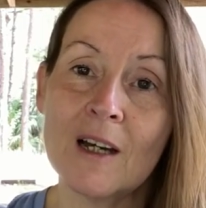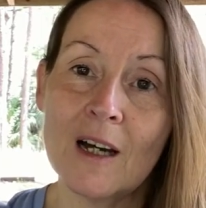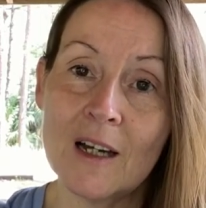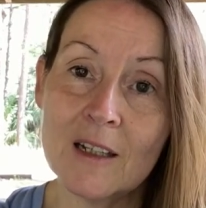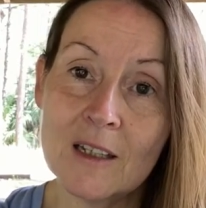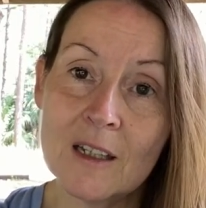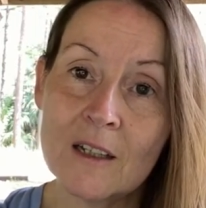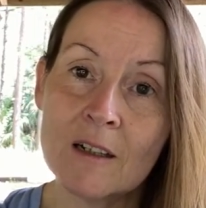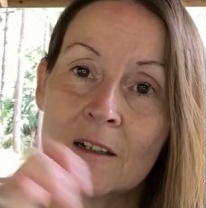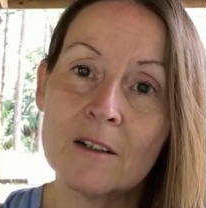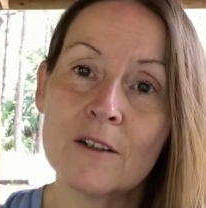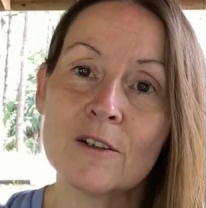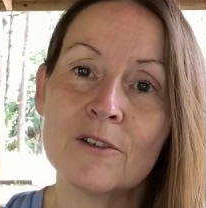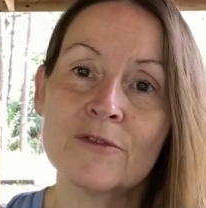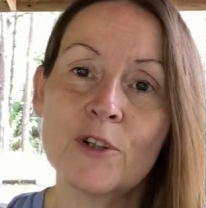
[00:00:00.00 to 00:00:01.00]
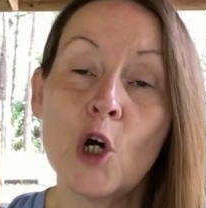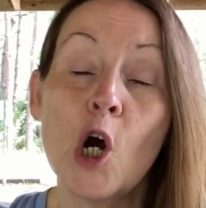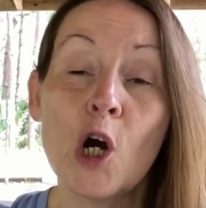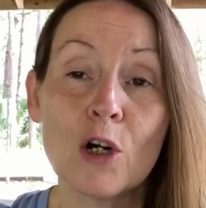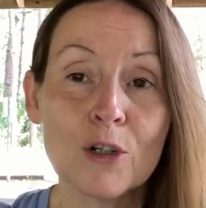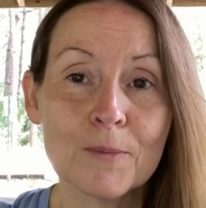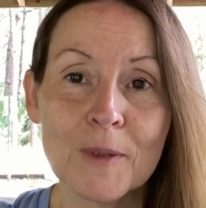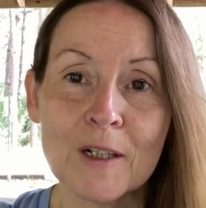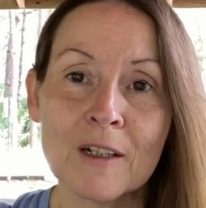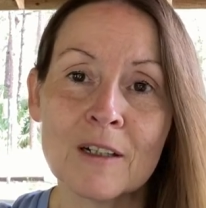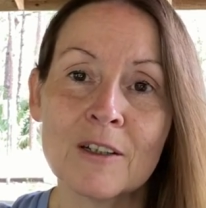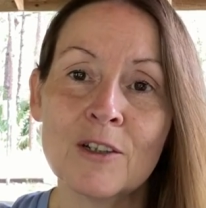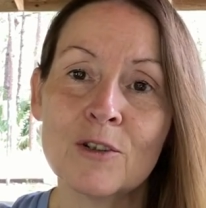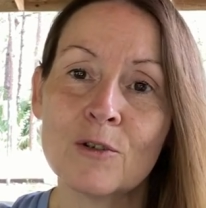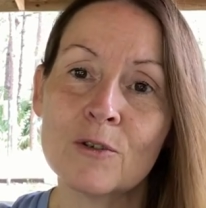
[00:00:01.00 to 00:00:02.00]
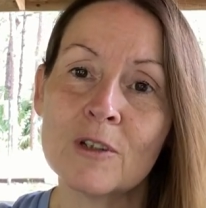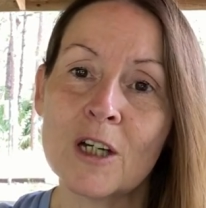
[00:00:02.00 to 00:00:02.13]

idea of karma, you know,